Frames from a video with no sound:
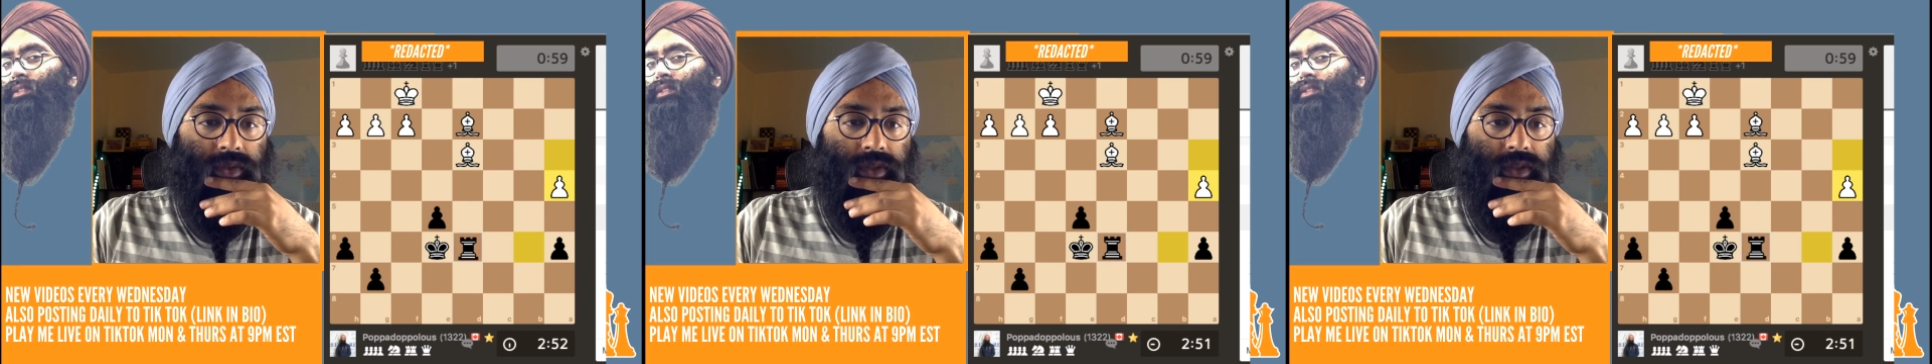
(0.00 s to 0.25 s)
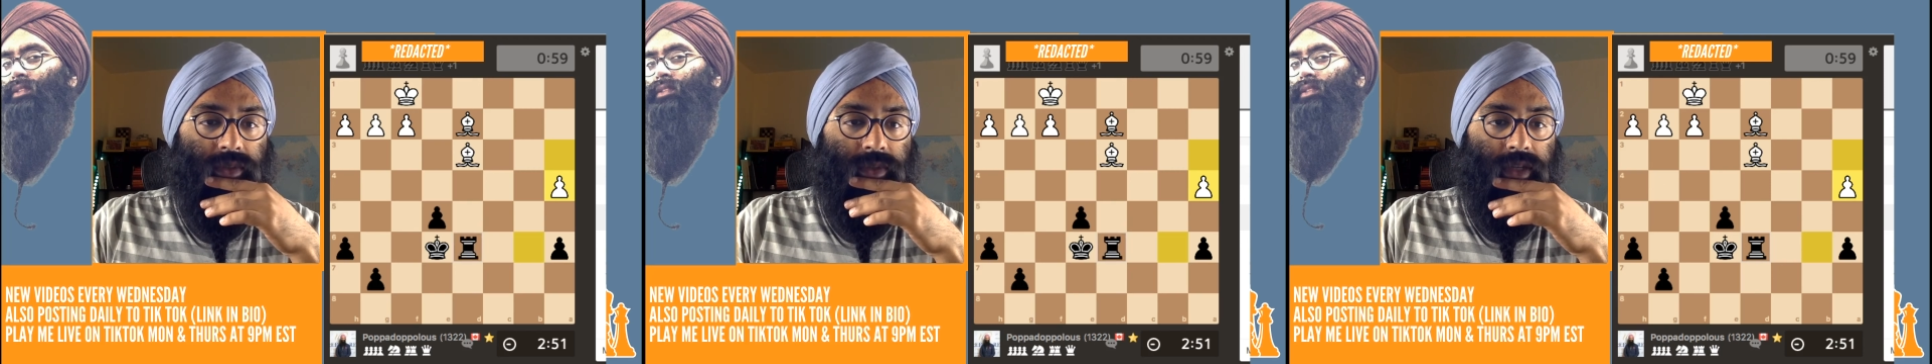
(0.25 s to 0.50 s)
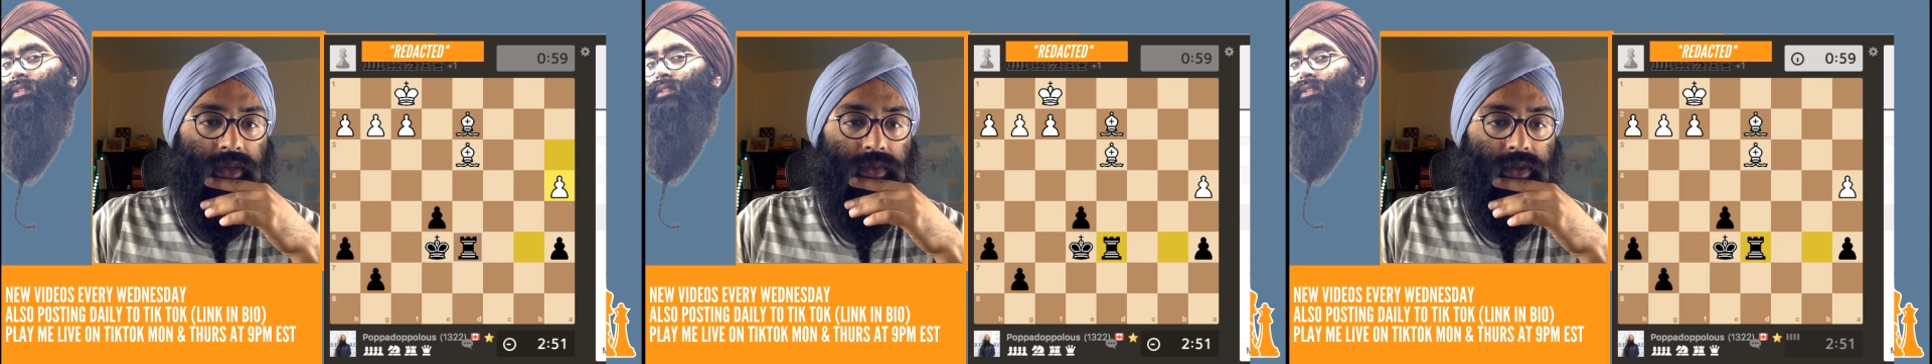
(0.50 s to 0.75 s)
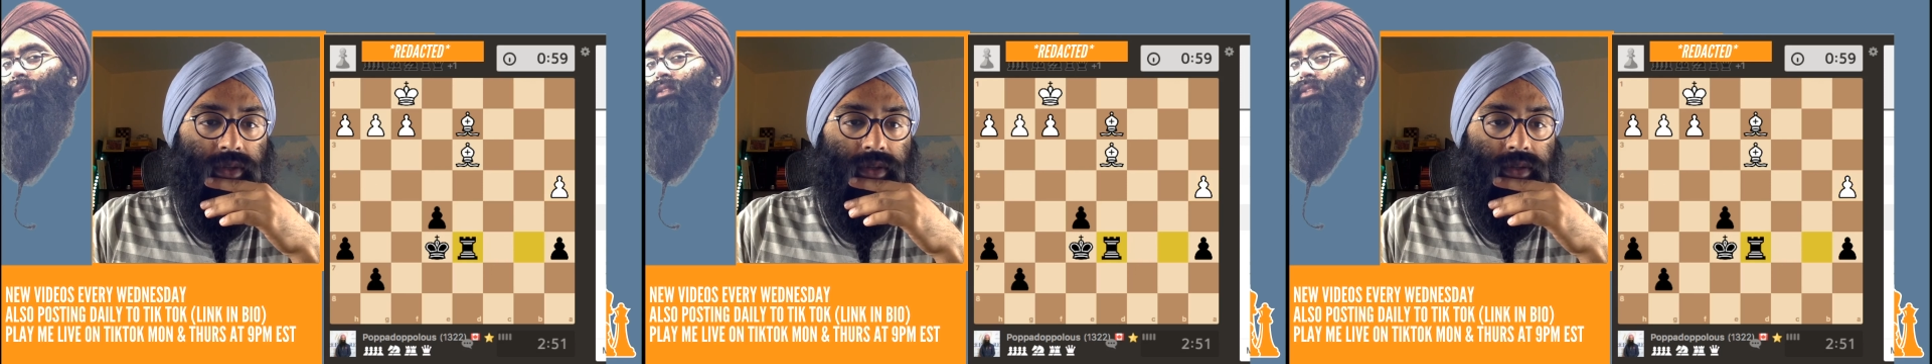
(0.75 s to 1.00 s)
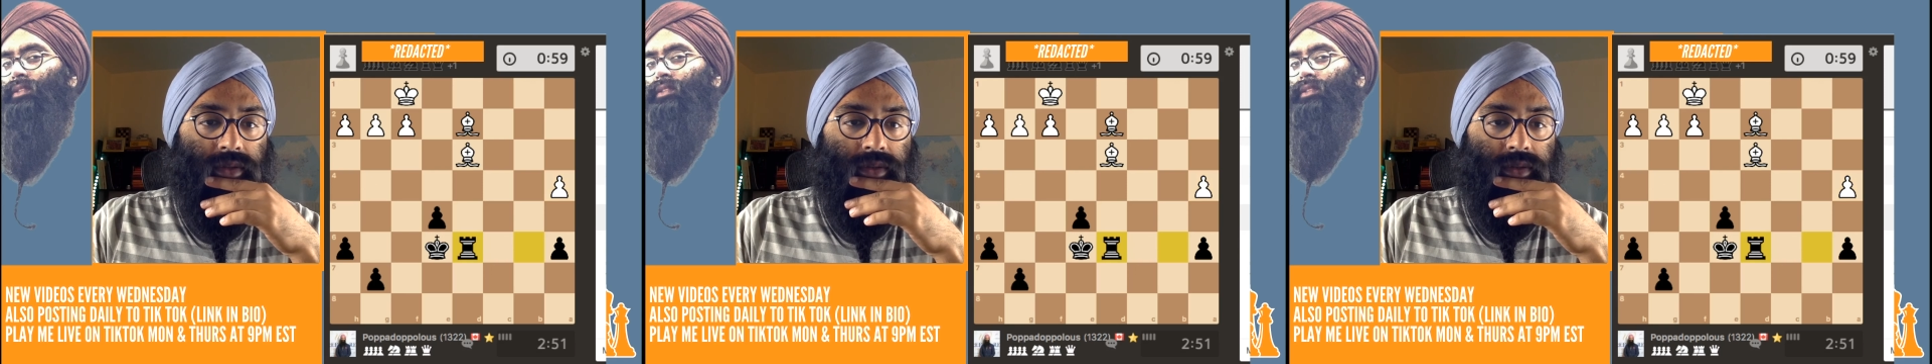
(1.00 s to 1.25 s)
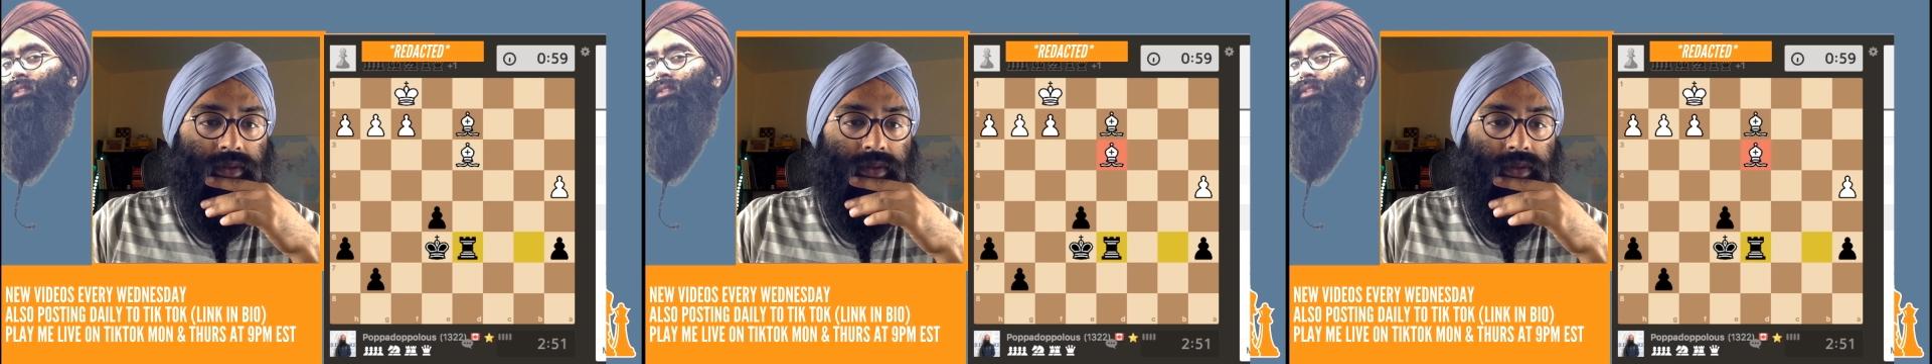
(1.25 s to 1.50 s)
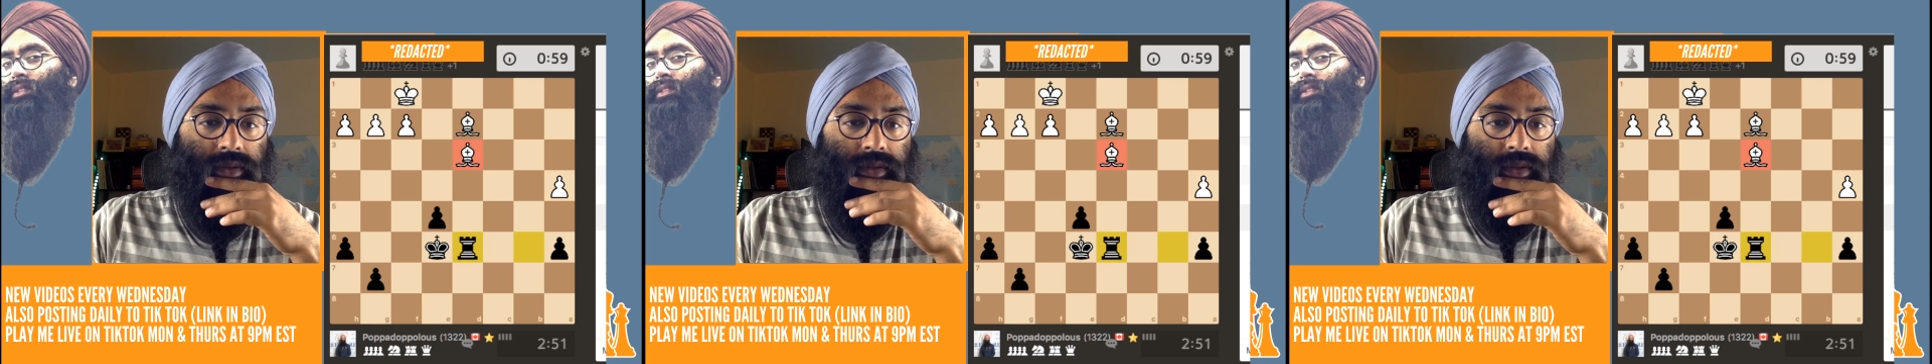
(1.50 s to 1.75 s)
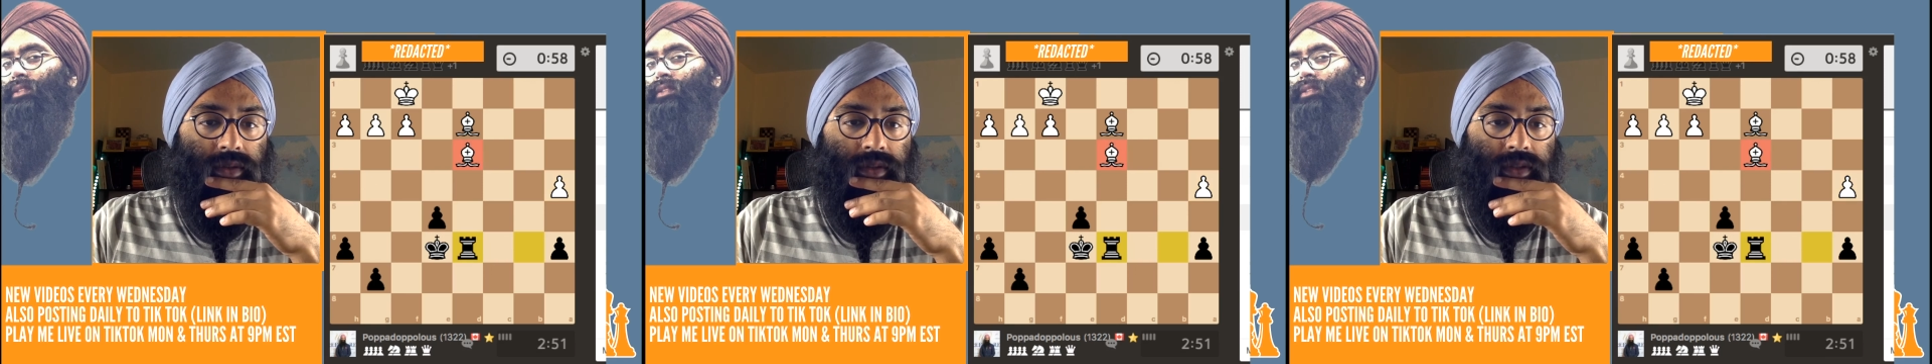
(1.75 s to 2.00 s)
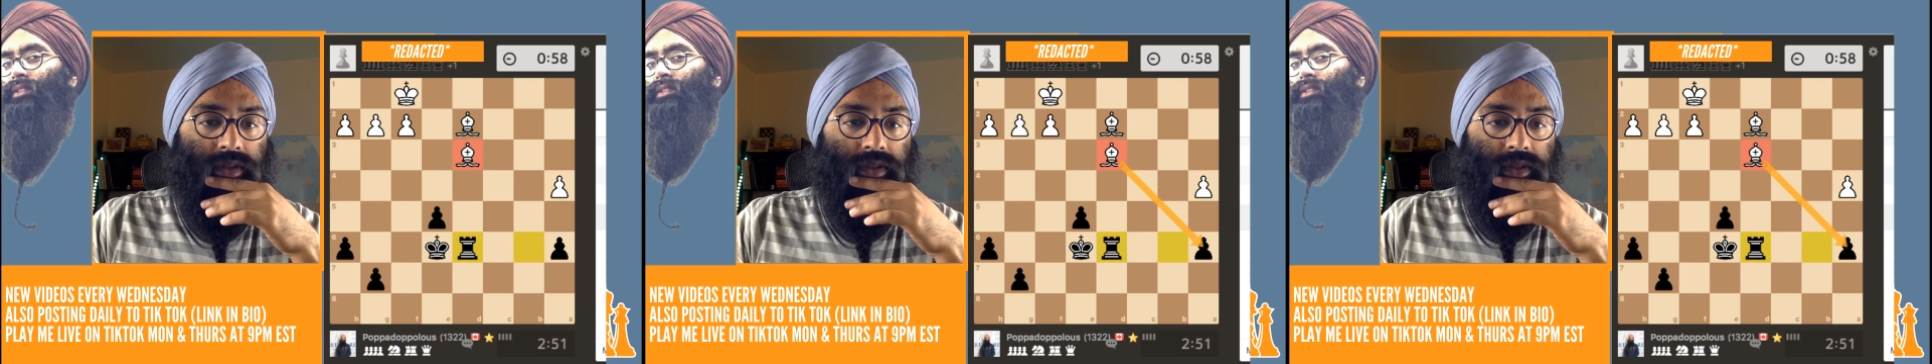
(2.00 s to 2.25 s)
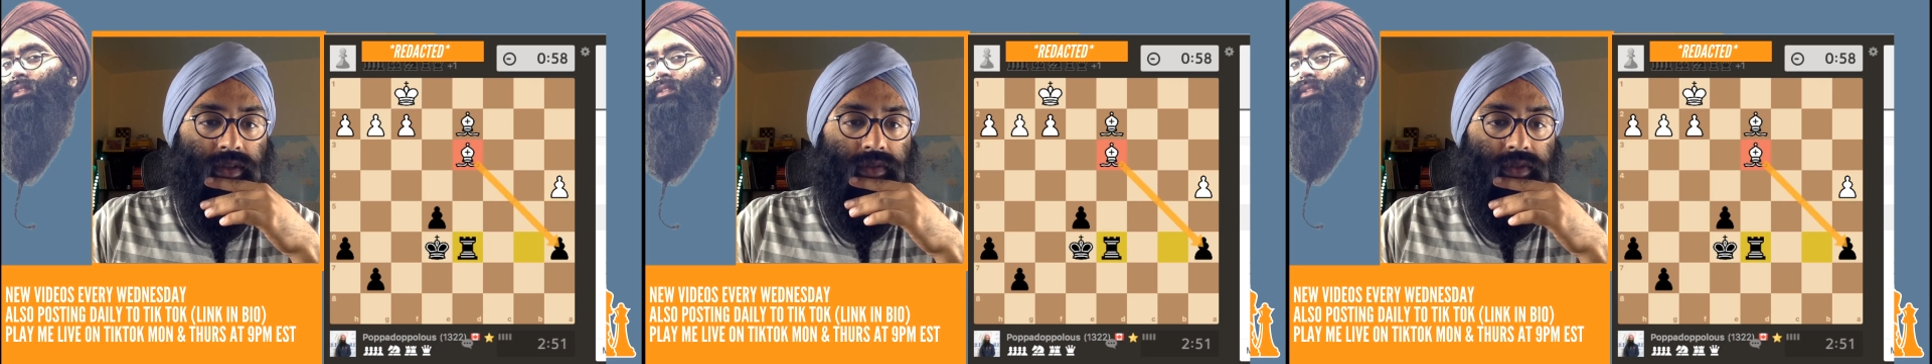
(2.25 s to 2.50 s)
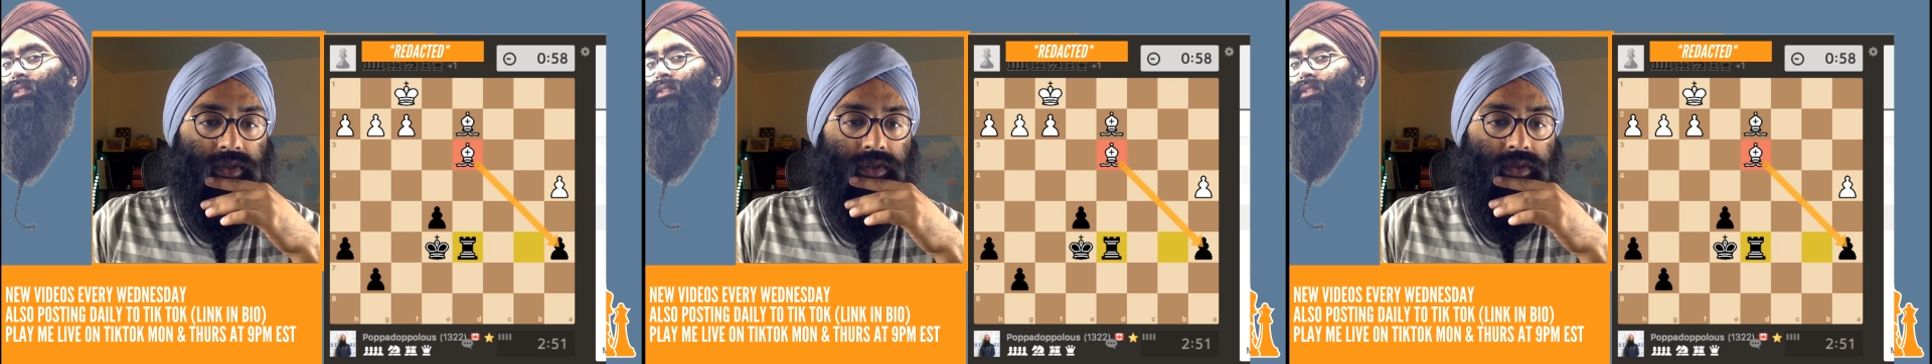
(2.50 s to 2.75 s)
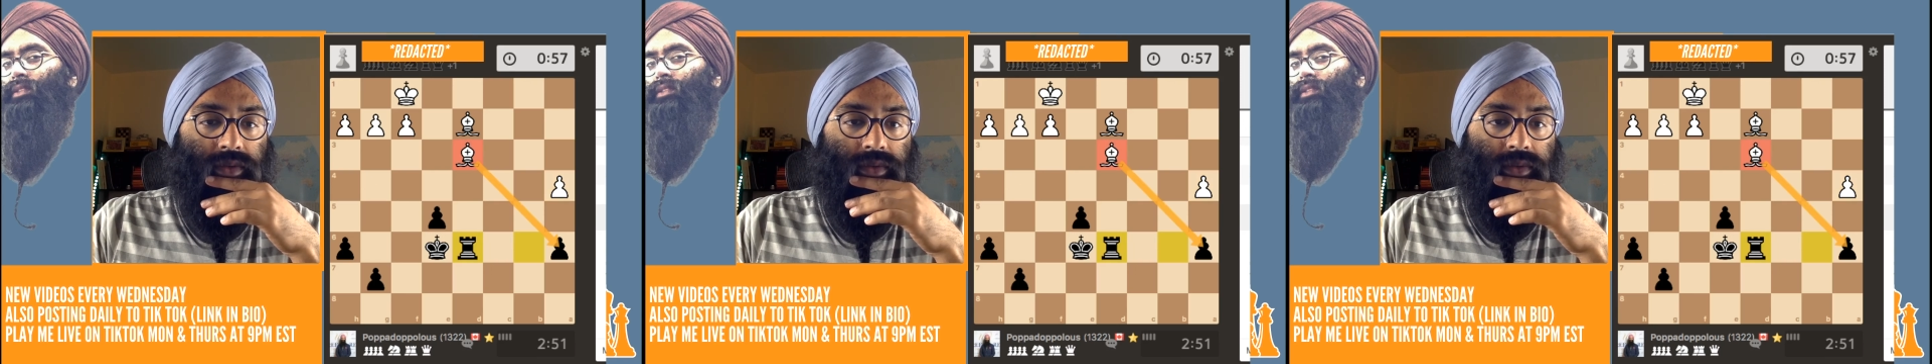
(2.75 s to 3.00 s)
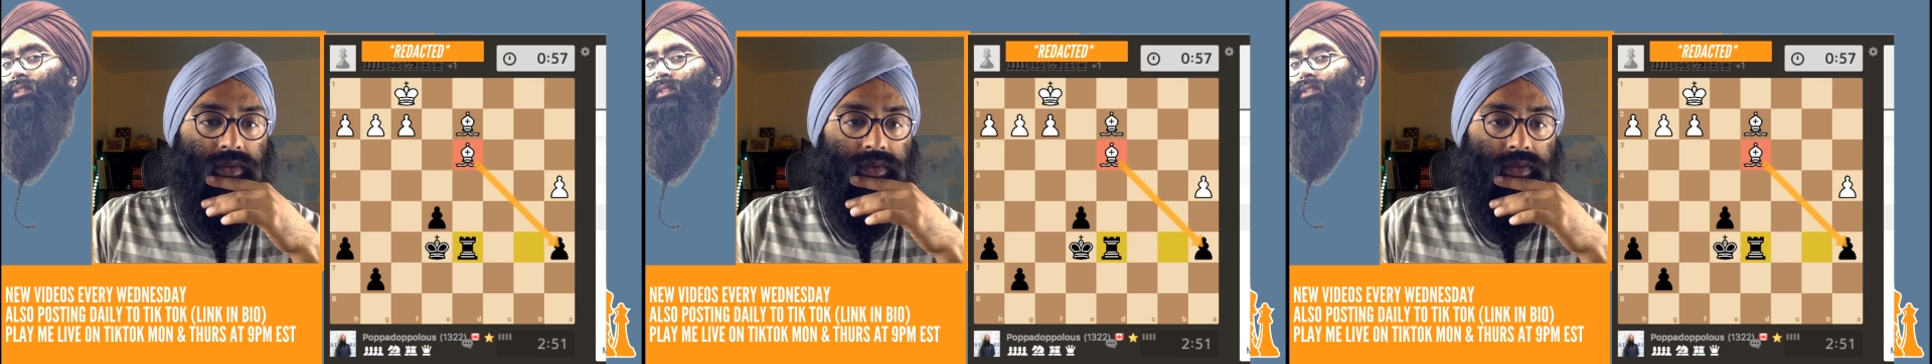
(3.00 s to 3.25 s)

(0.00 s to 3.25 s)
this to begin with. This is covered too.